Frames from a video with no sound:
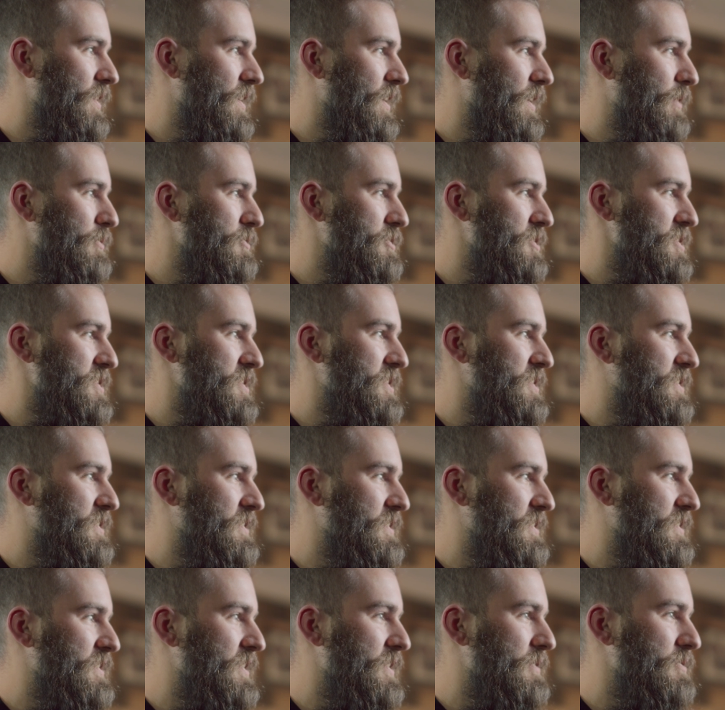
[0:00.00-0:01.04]
It
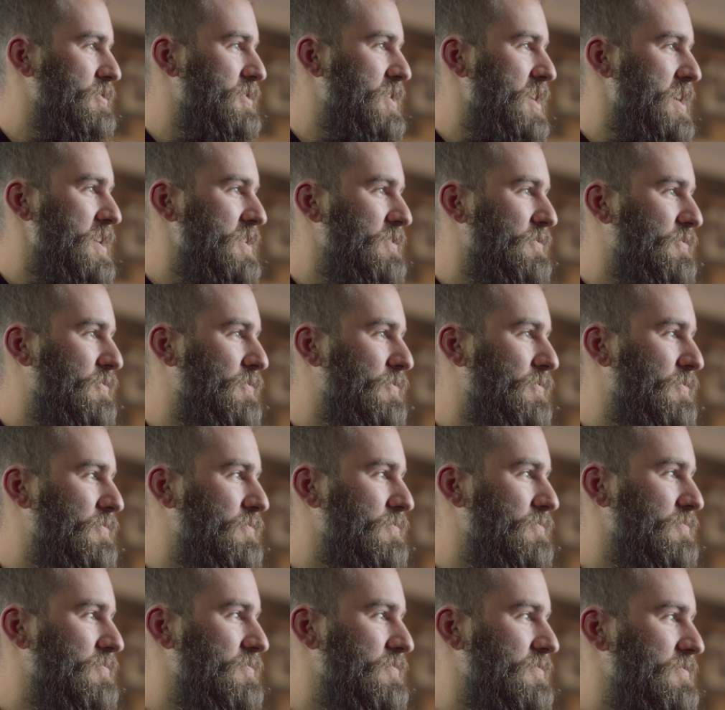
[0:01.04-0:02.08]
was kind of
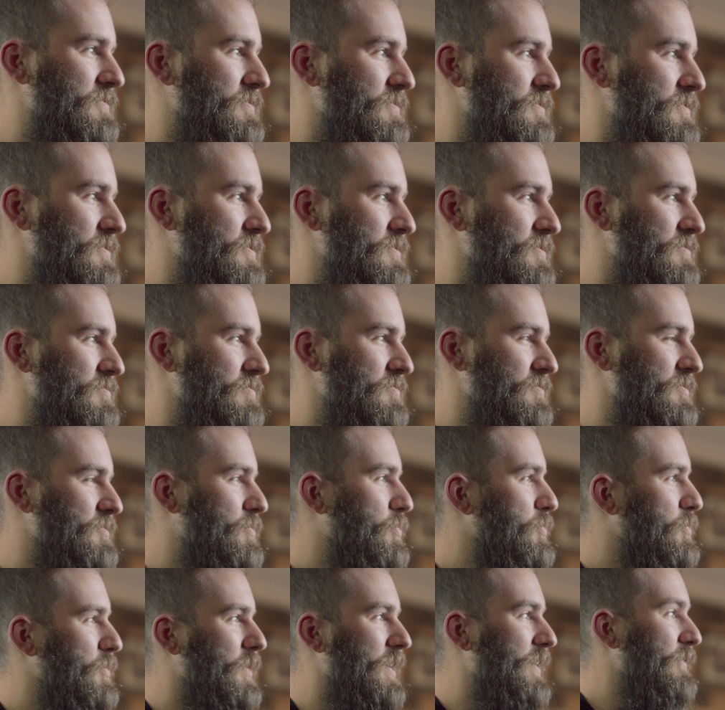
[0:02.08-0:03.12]

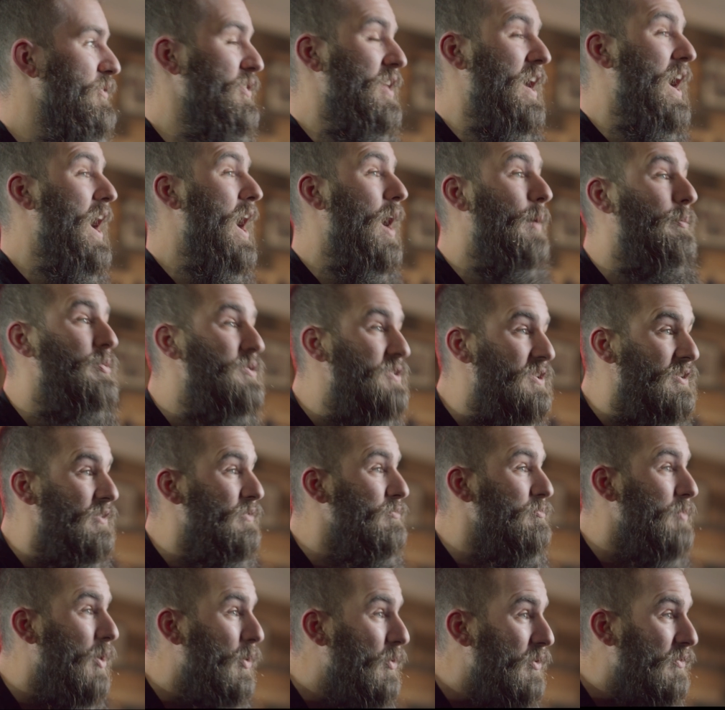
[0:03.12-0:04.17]
whatever the opposite of
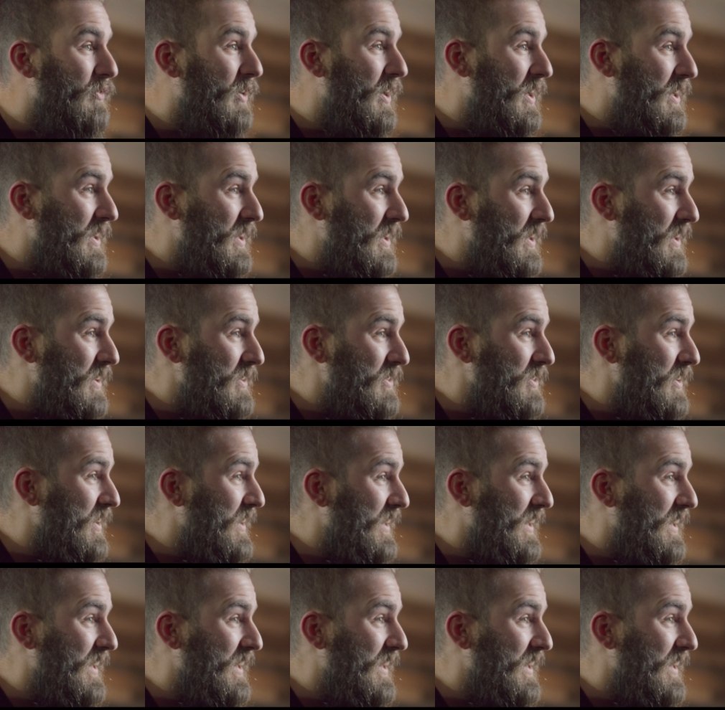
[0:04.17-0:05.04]
motivating is, I